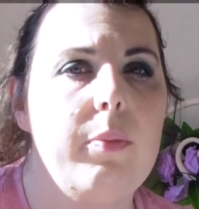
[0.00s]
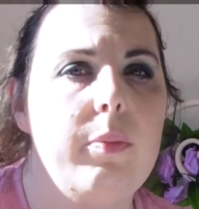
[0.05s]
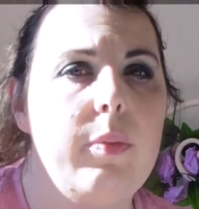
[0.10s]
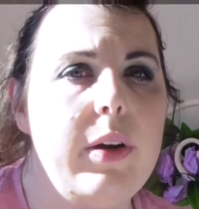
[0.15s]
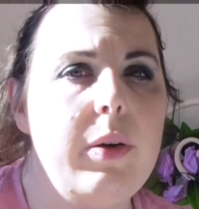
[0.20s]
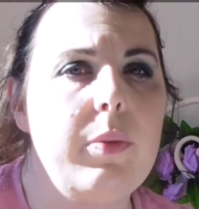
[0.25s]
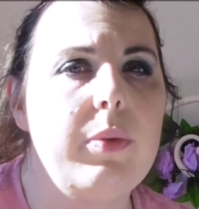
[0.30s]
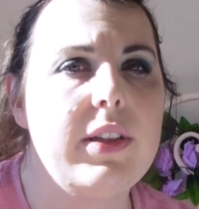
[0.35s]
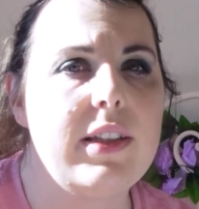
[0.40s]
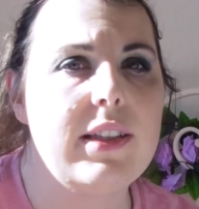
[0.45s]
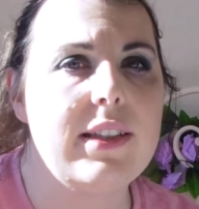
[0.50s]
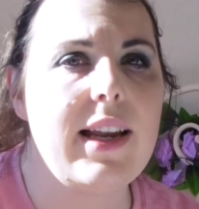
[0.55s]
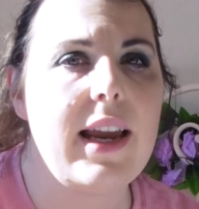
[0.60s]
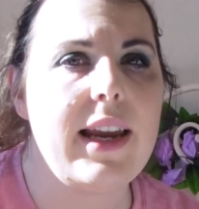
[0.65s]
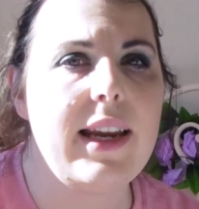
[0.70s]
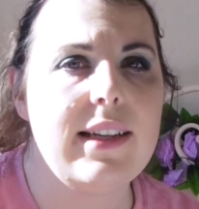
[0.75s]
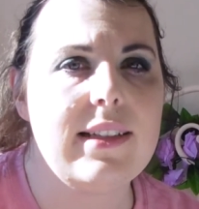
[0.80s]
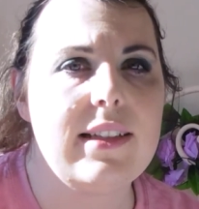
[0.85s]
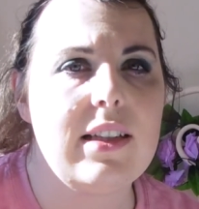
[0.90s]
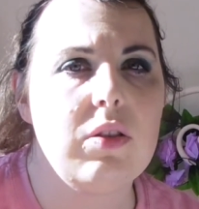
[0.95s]
We would
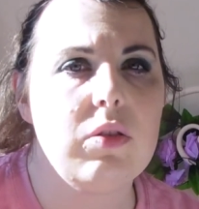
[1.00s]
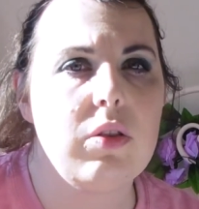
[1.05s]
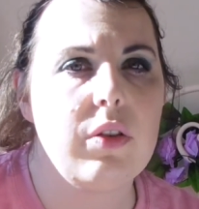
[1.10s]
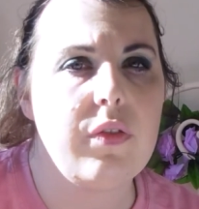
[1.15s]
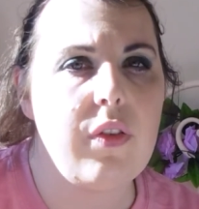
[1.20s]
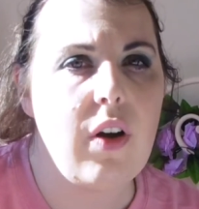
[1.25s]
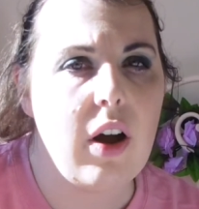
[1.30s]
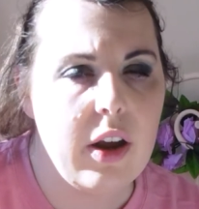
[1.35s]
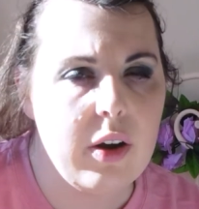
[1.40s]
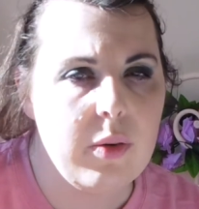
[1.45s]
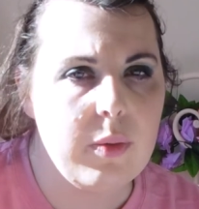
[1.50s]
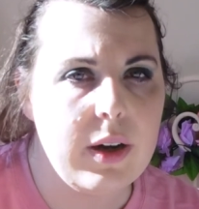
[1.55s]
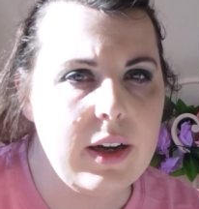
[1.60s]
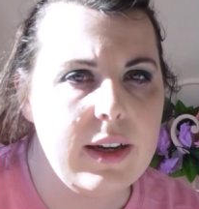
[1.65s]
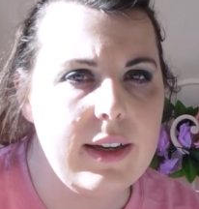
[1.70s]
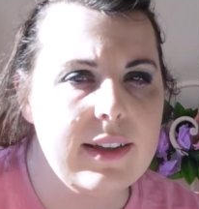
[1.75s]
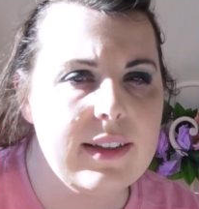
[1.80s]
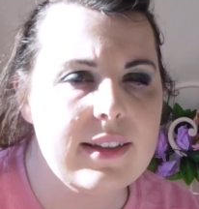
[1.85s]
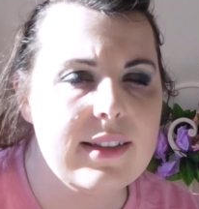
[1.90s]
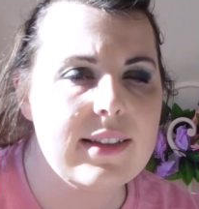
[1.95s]
stay until the
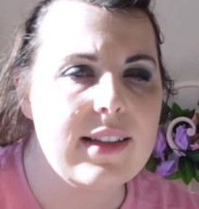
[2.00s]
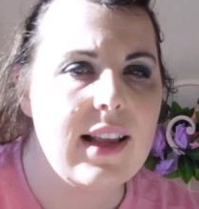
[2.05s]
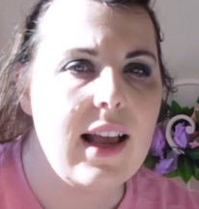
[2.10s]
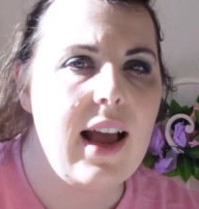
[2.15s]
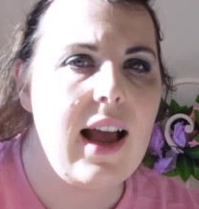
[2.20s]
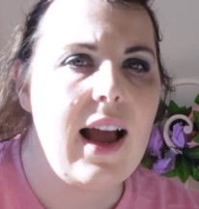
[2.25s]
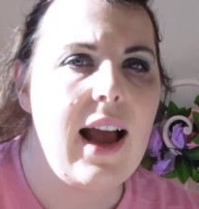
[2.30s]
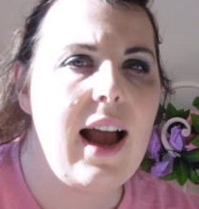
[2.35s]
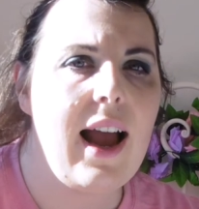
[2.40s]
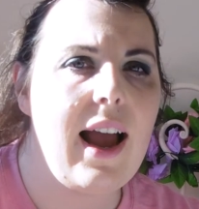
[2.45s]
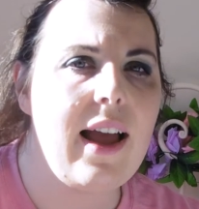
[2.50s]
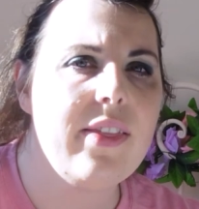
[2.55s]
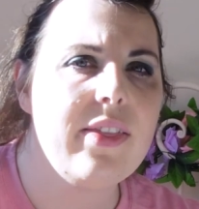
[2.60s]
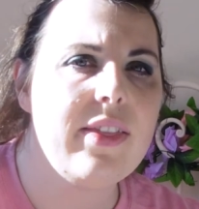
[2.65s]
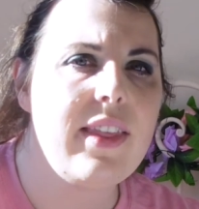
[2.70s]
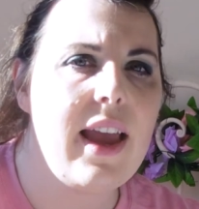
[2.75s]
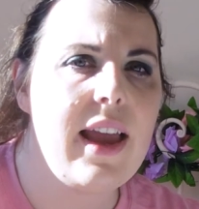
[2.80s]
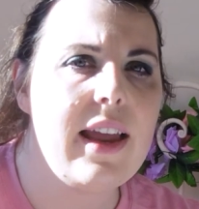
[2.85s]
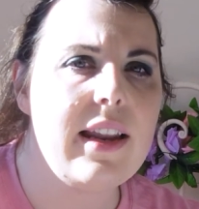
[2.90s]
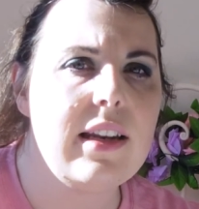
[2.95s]
fireworks,
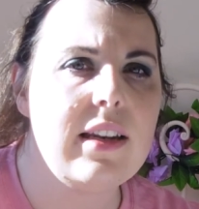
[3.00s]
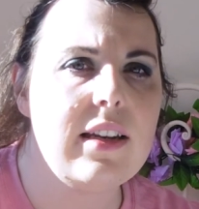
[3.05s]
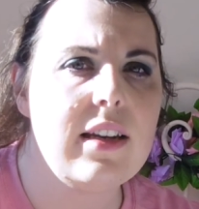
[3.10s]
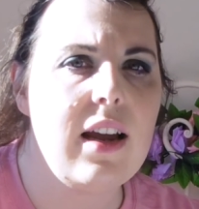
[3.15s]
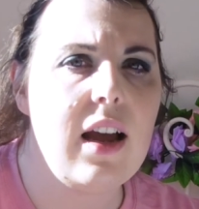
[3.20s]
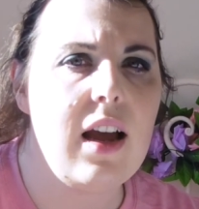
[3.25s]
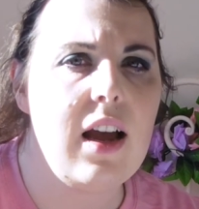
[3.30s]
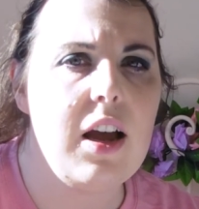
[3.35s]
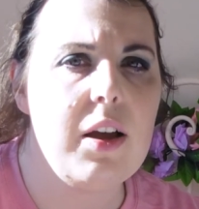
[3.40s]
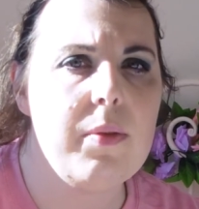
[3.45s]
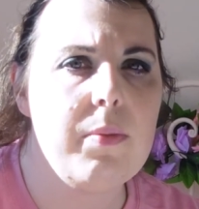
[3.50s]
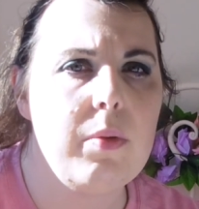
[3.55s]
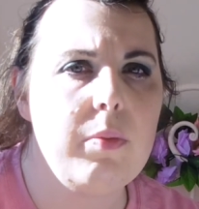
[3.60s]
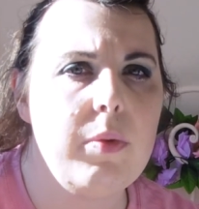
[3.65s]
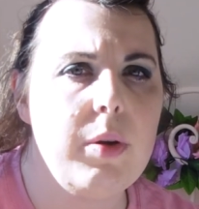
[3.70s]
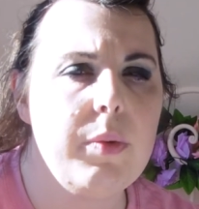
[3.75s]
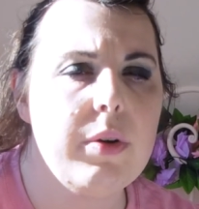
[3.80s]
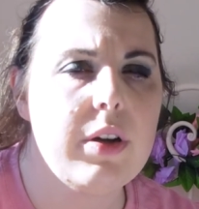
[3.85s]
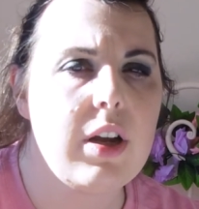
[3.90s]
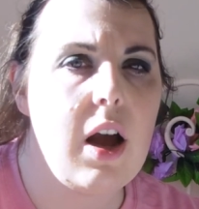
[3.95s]
and then
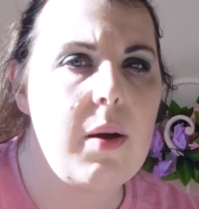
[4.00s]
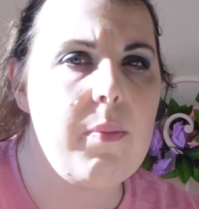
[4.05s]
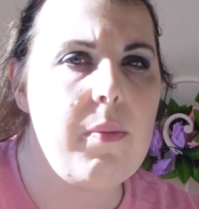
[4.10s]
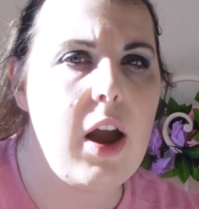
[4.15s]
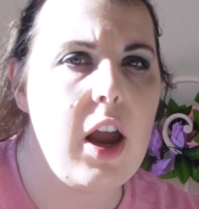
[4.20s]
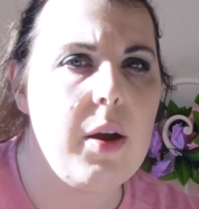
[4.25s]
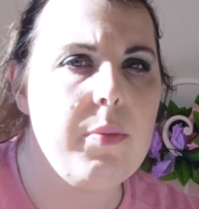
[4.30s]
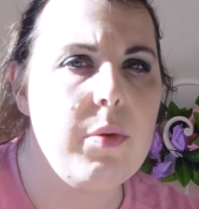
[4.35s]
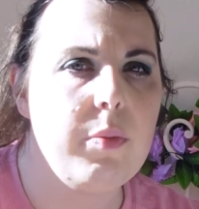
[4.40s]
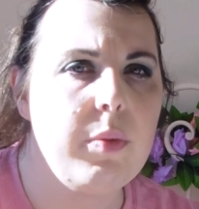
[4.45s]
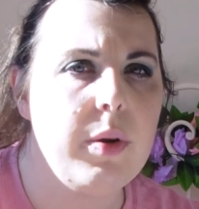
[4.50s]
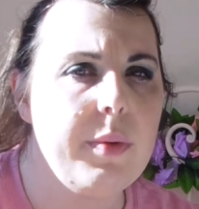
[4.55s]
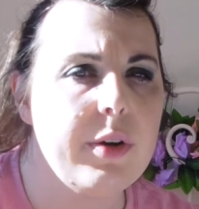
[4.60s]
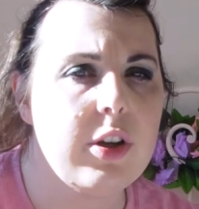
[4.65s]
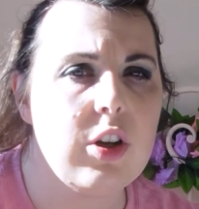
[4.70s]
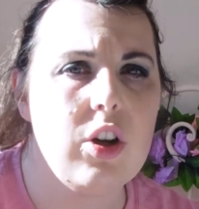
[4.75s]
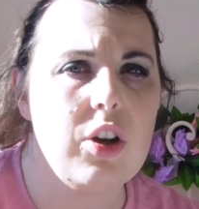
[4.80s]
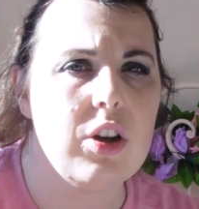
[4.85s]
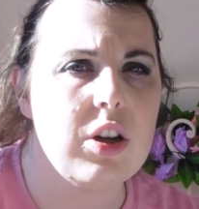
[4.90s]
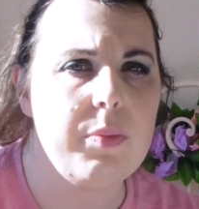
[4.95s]
we would come home and we
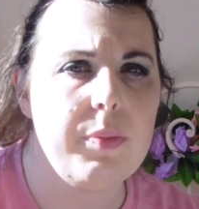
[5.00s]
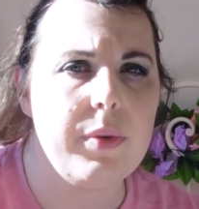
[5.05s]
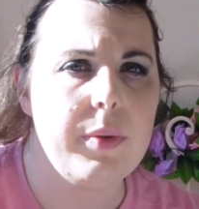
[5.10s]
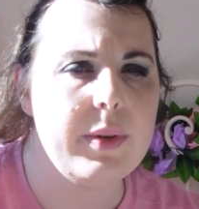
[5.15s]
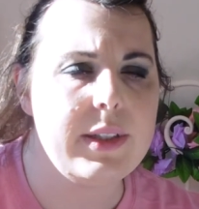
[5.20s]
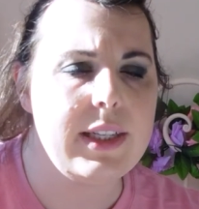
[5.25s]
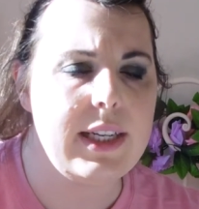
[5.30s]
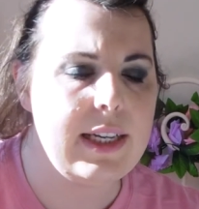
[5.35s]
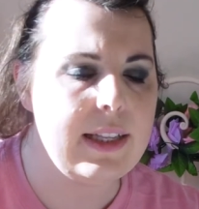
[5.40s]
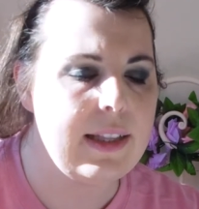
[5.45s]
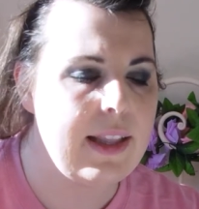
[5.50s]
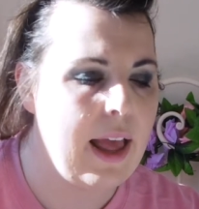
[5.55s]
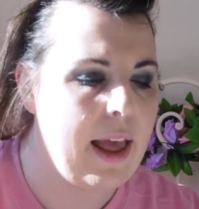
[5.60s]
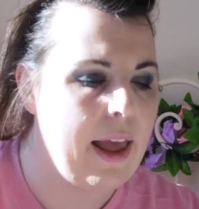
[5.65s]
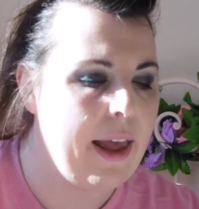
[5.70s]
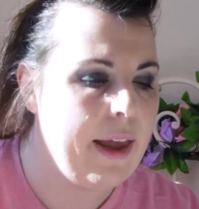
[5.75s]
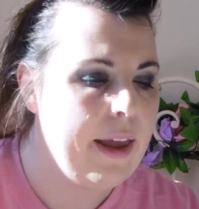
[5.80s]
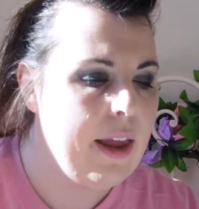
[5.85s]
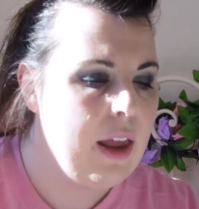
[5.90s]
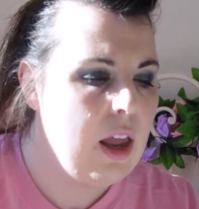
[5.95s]
would cook and we would eat
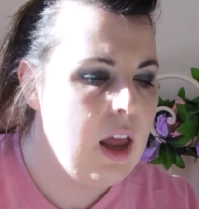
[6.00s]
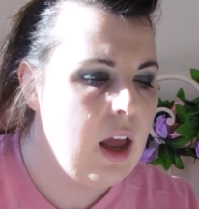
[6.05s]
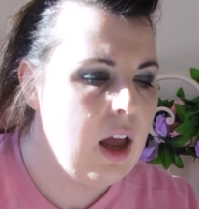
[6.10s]
there.